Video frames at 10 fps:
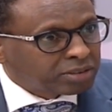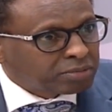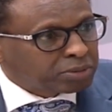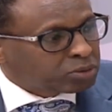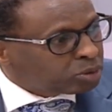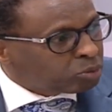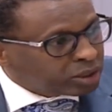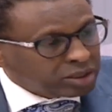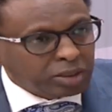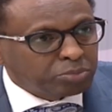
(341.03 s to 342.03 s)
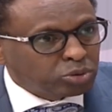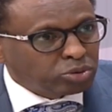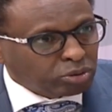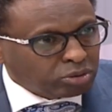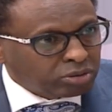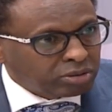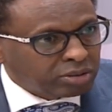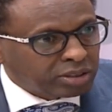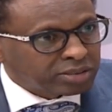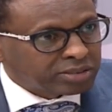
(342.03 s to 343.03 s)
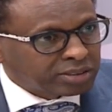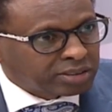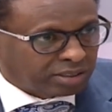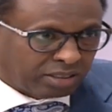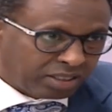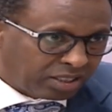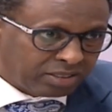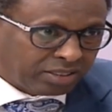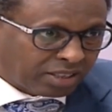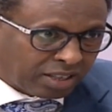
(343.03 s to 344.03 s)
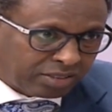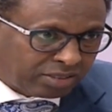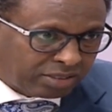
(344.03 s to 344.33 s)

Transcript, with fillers: but we want him to show us in case he runs